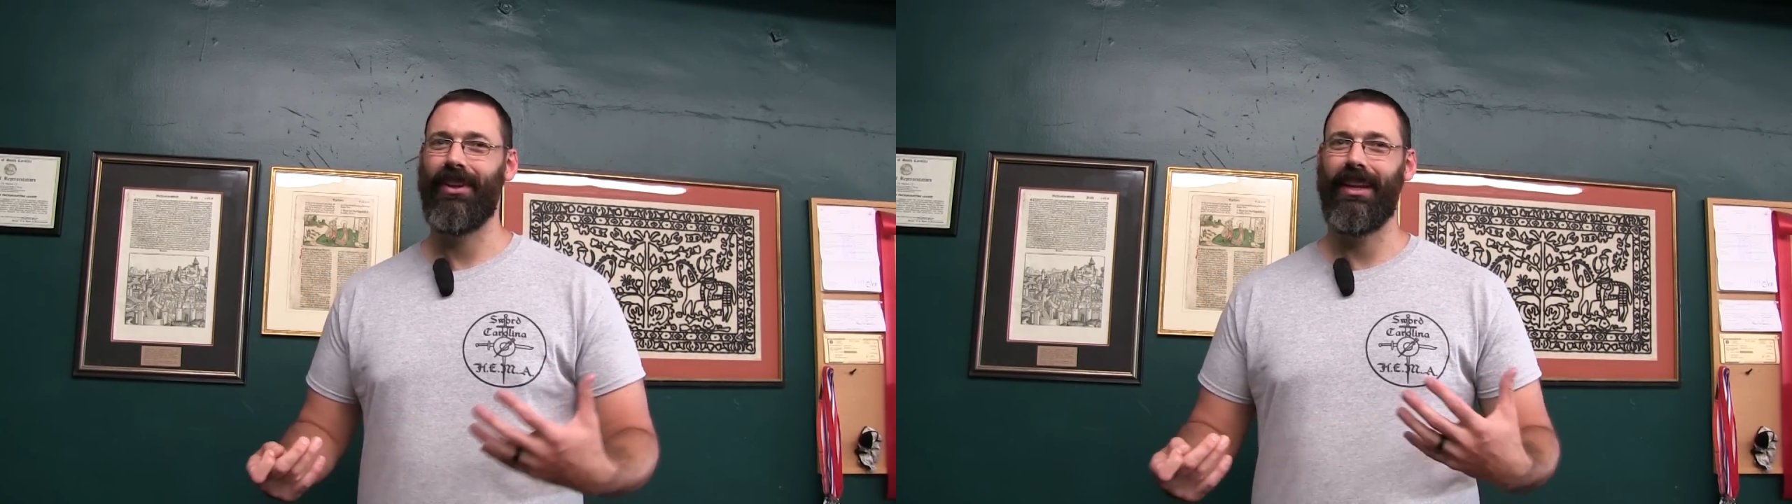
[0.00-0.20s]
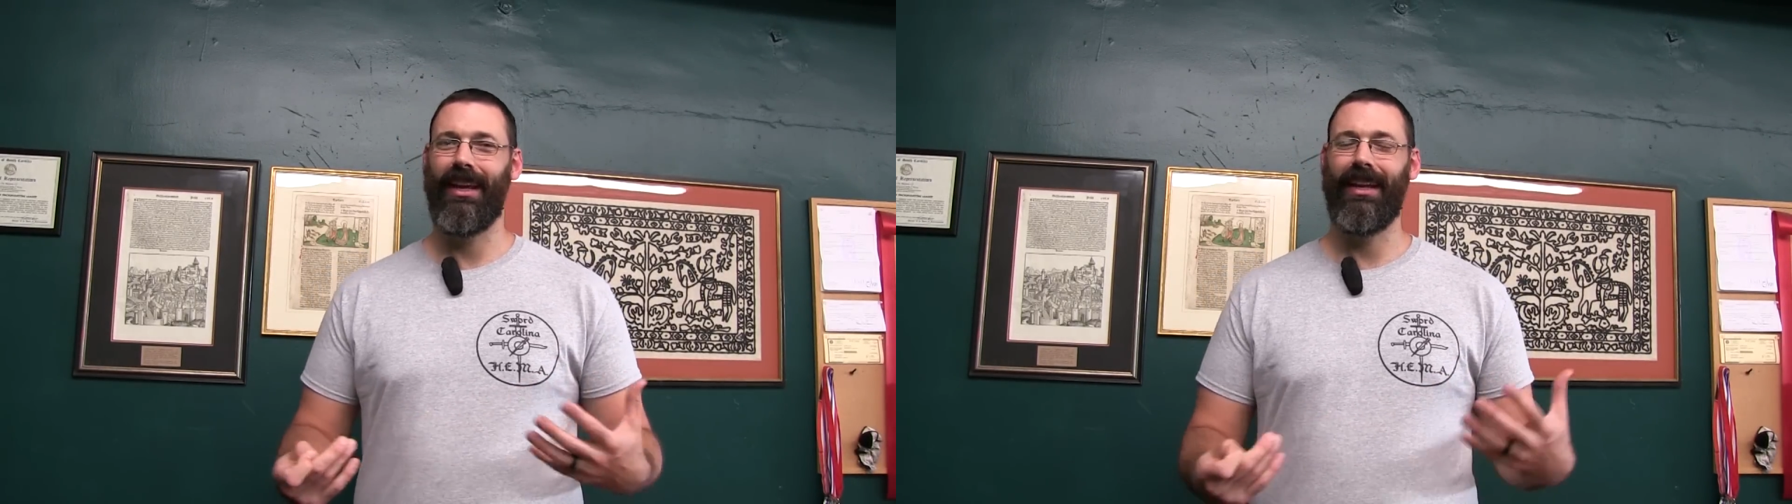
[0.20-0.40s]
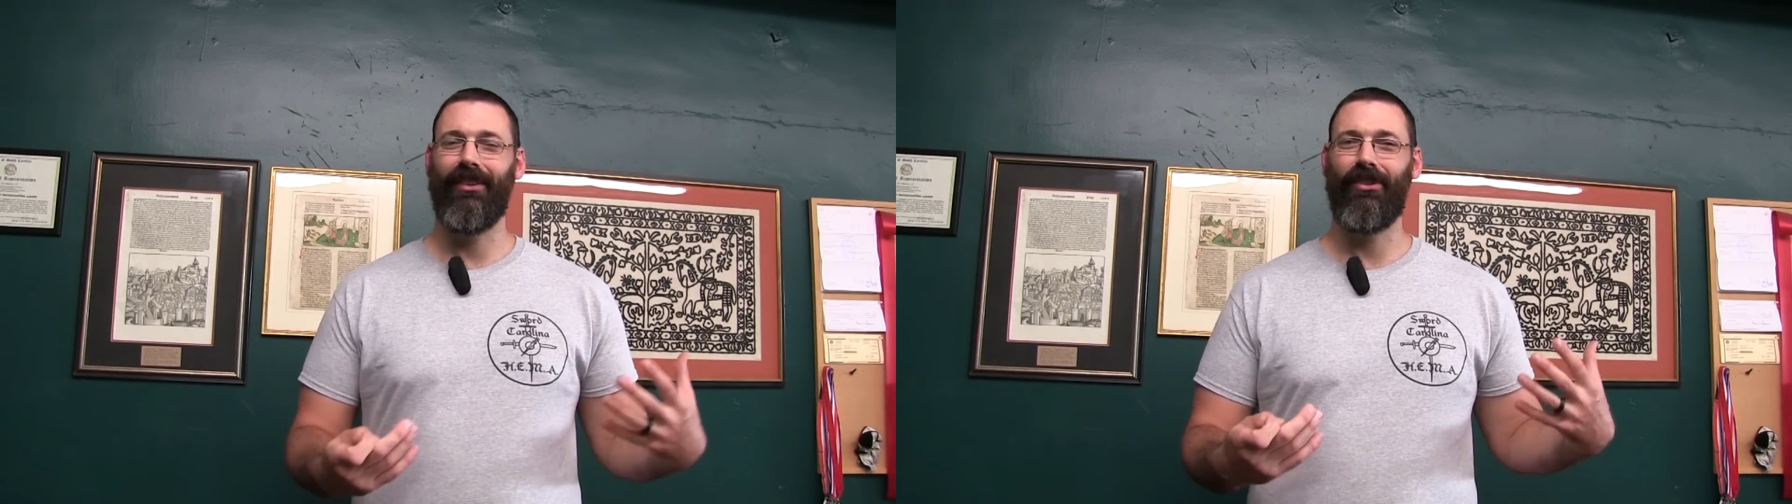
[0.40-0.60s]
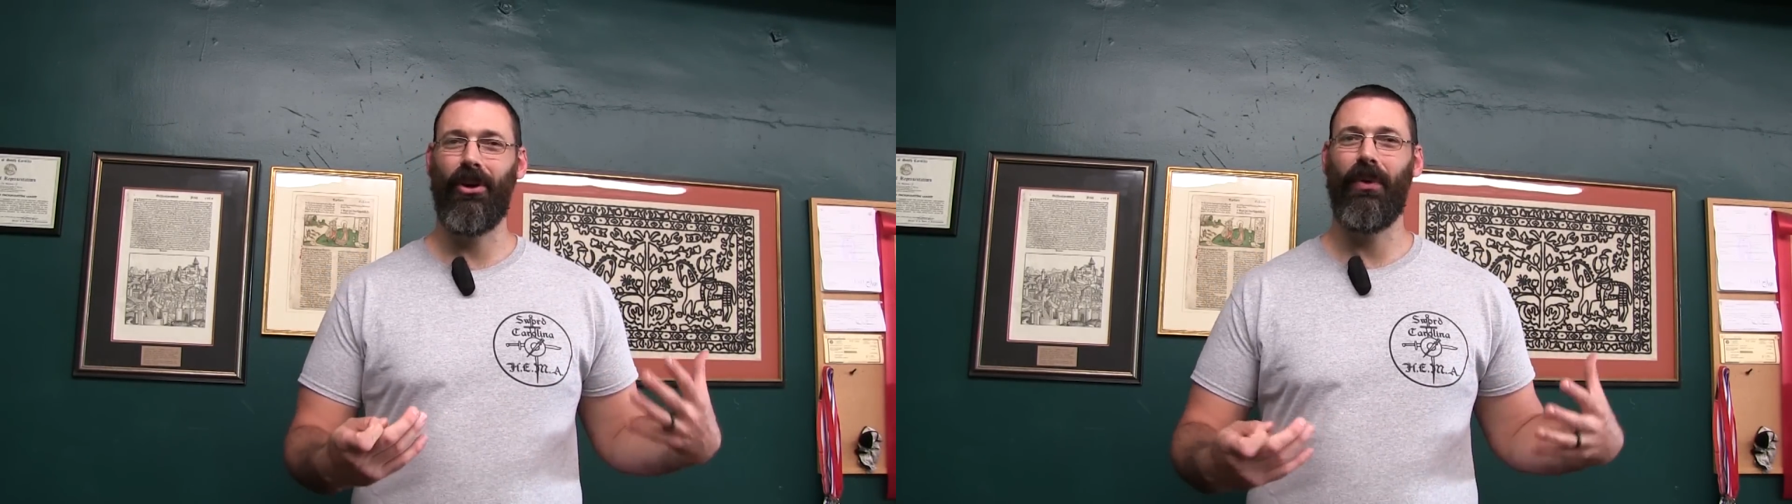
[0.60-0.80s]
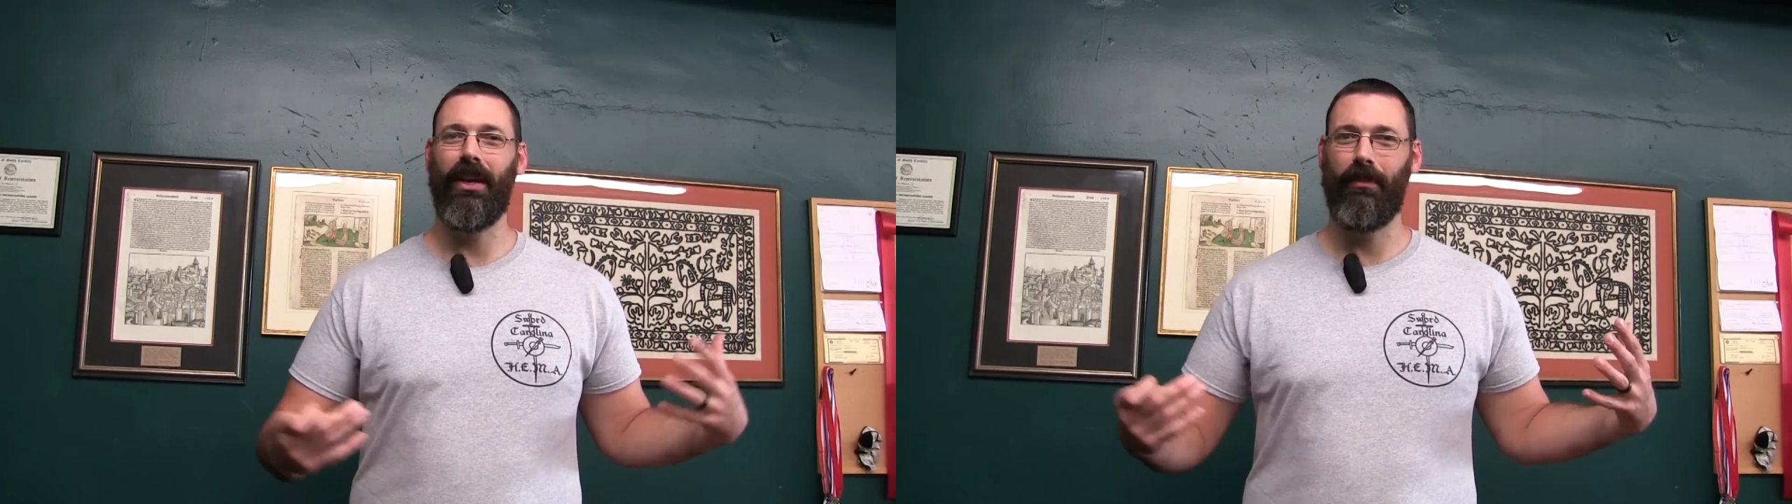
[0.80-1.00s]
And
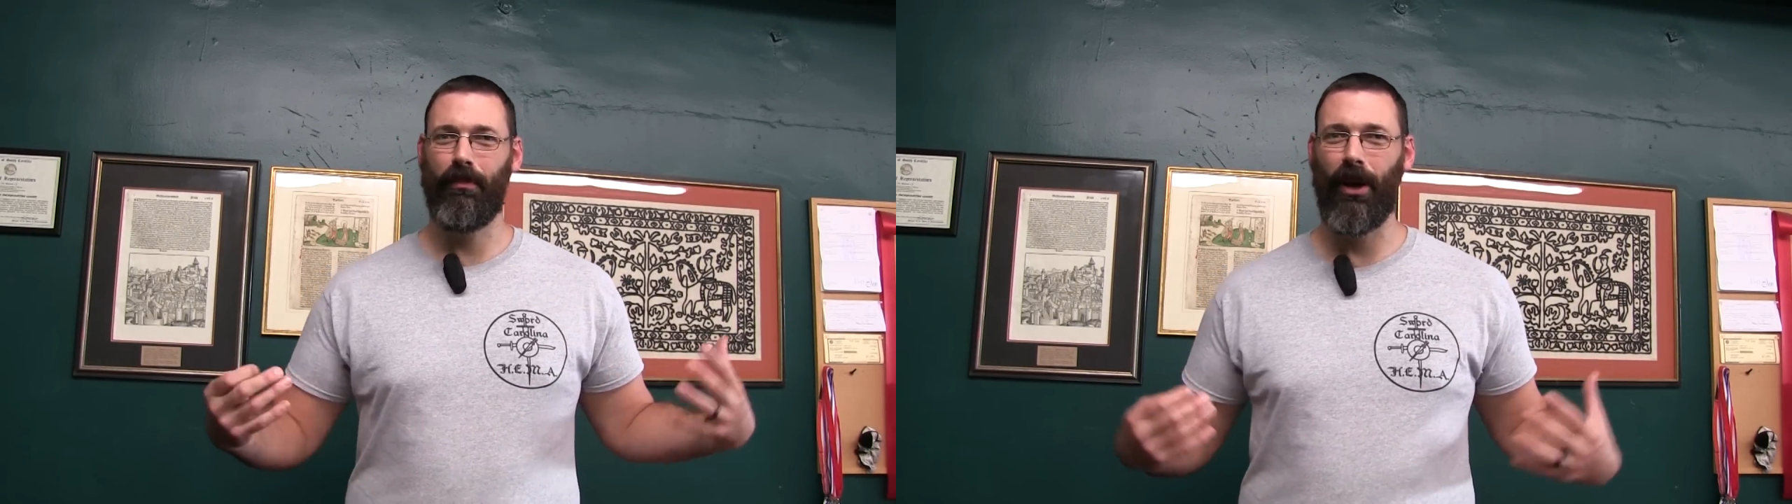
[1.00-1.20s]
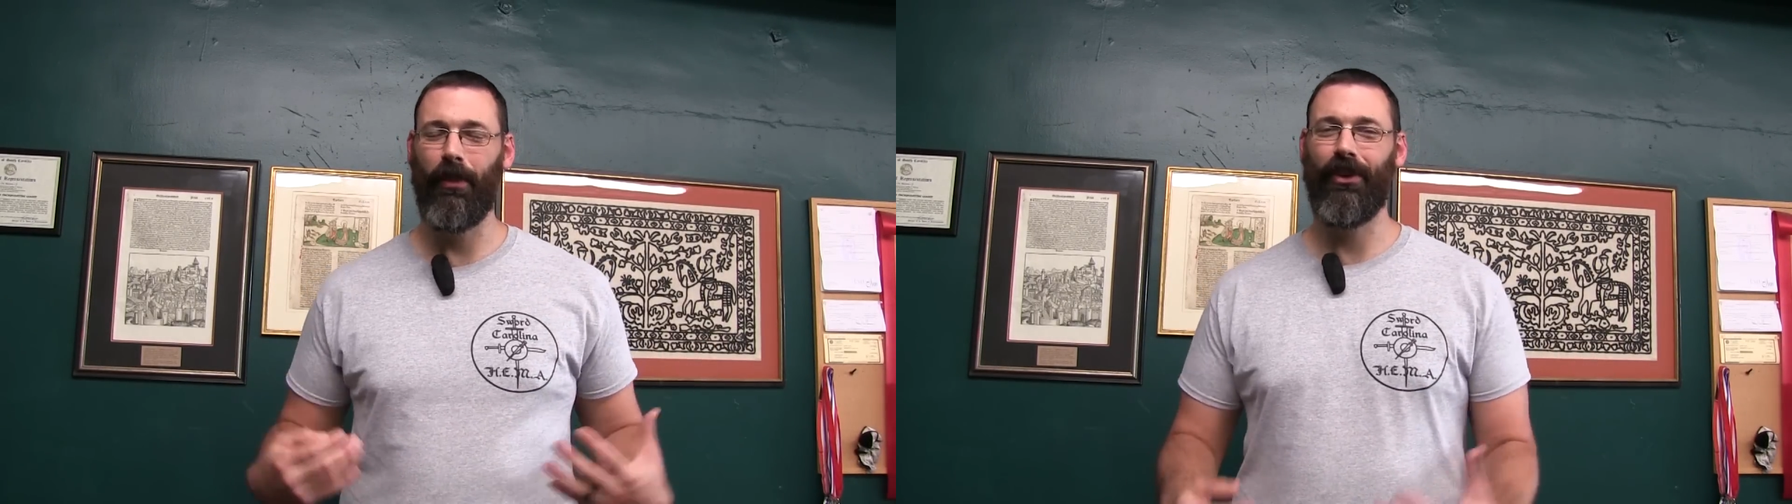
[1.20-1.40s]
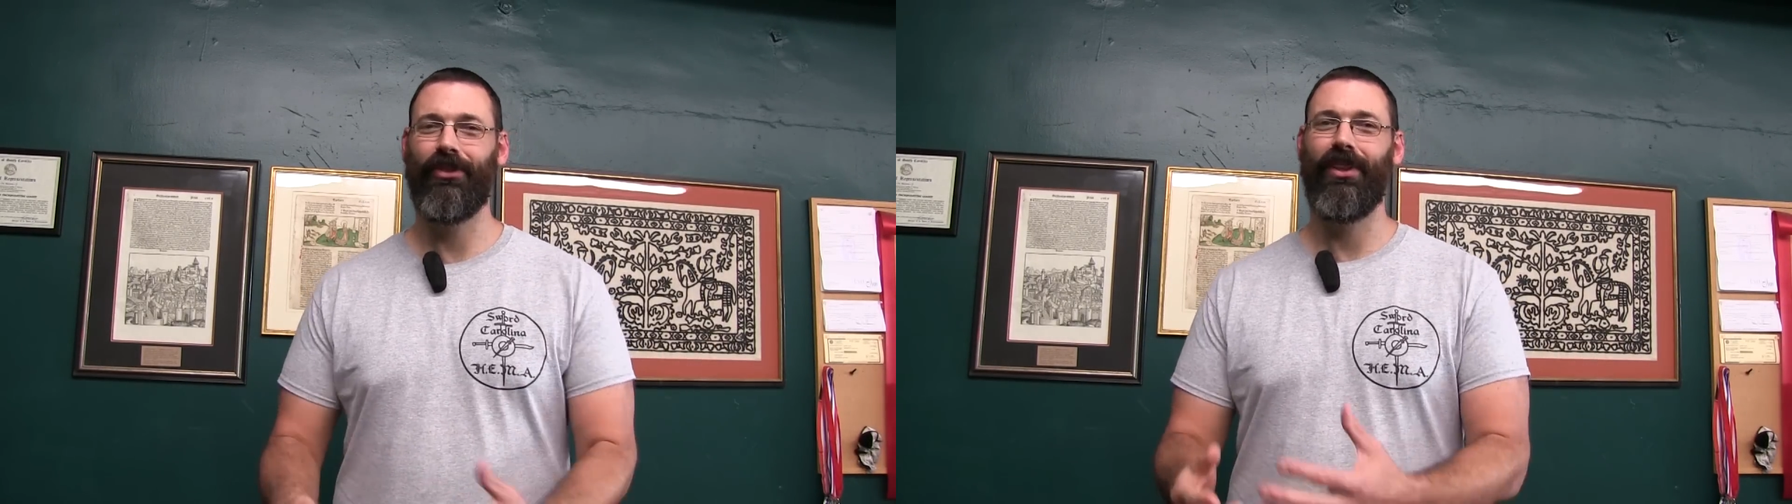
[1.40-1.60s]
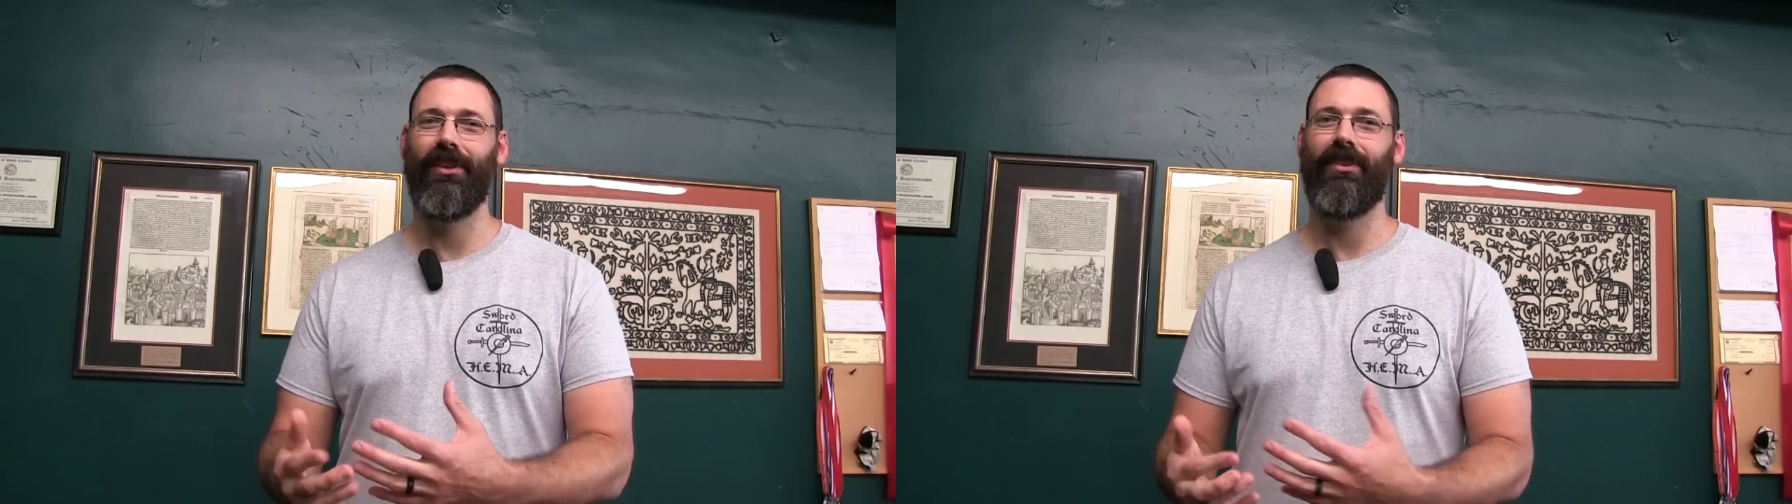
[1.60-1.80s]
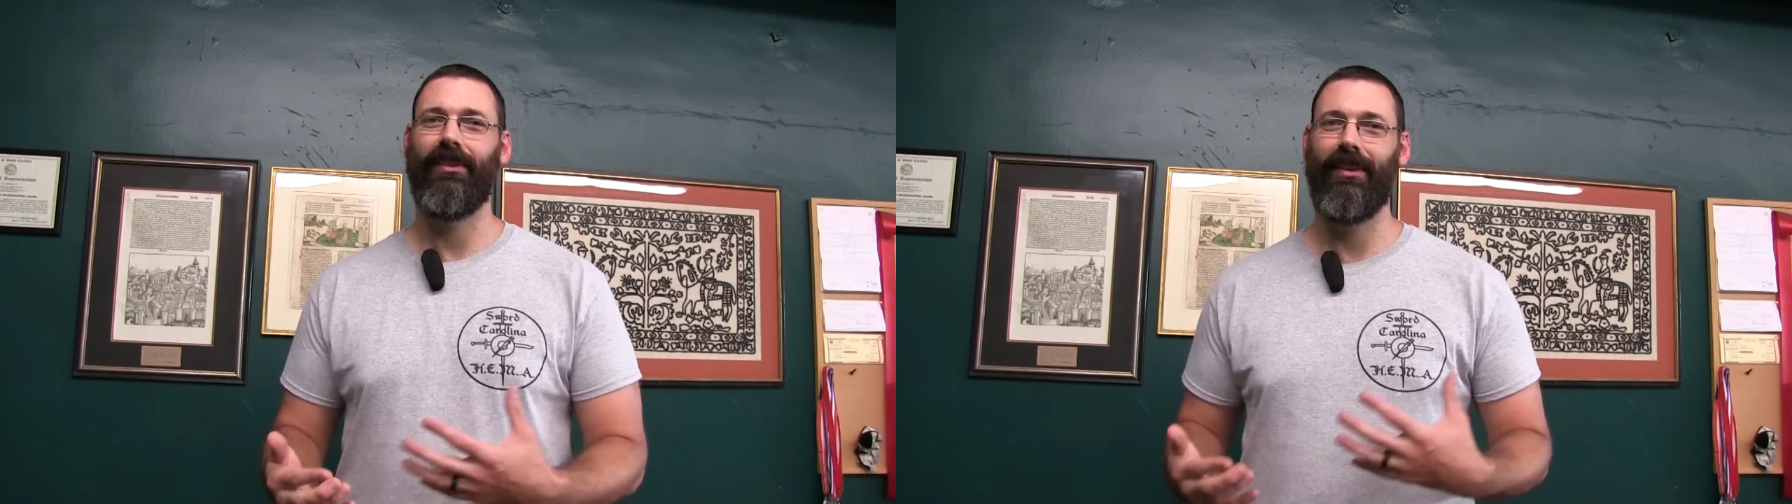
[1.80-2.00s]
so he published
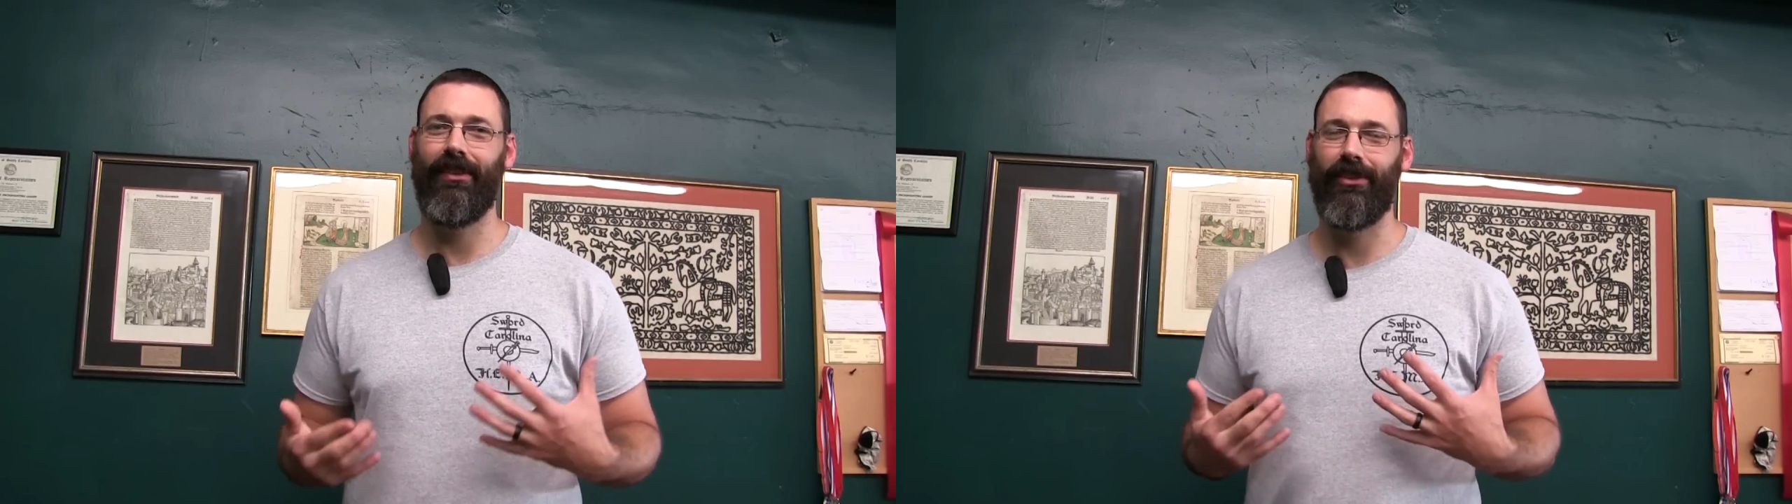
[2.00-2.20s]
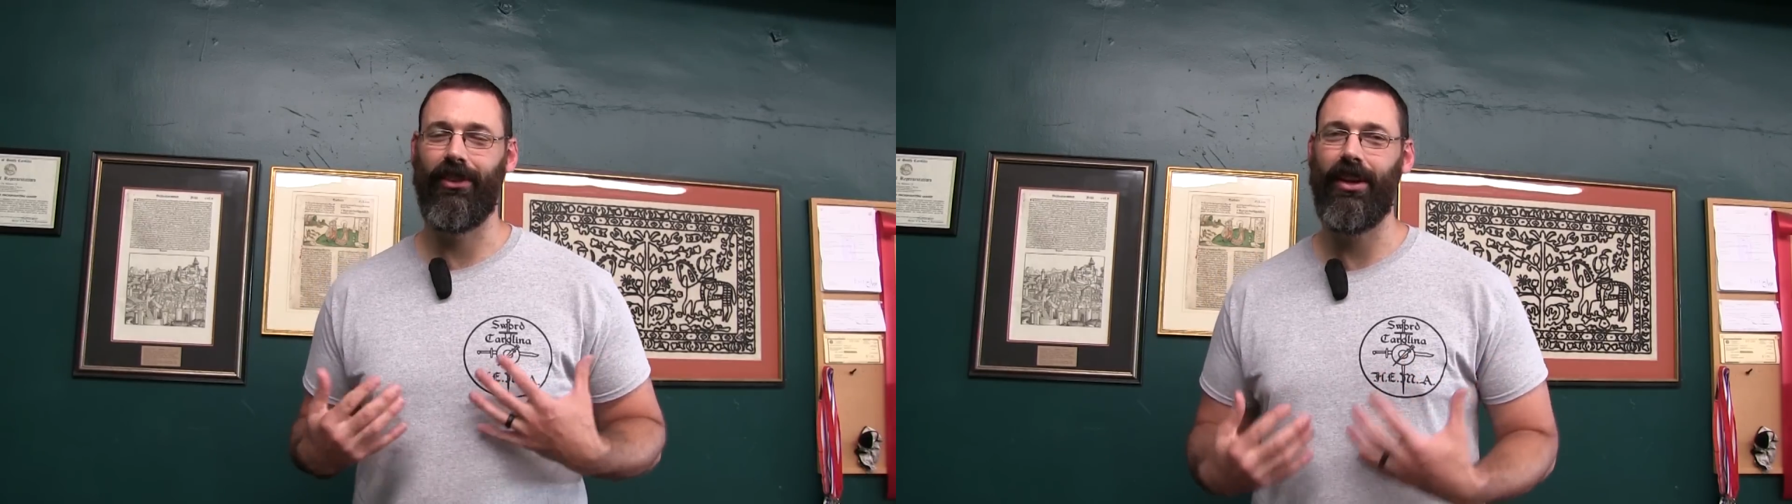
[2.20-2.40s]
this as his